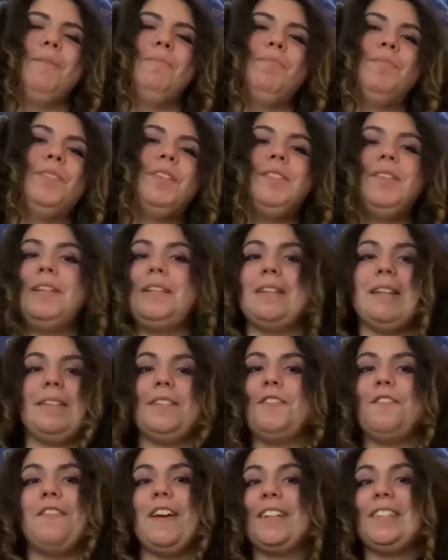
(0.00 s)
disease that's
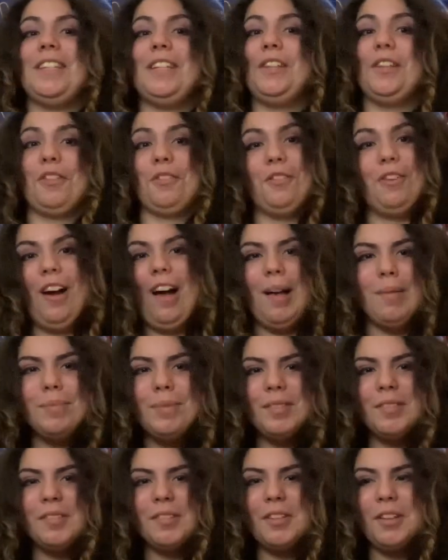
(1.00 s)
affecting the
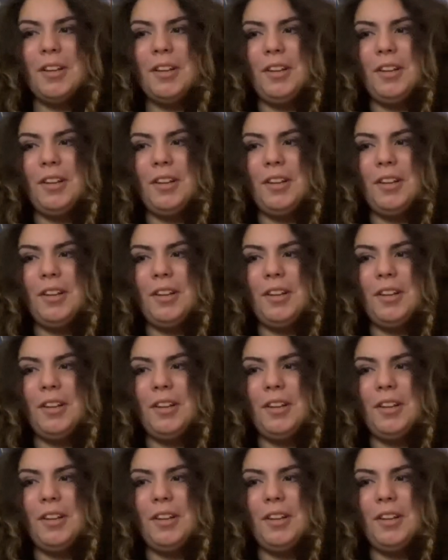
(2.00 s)
crops.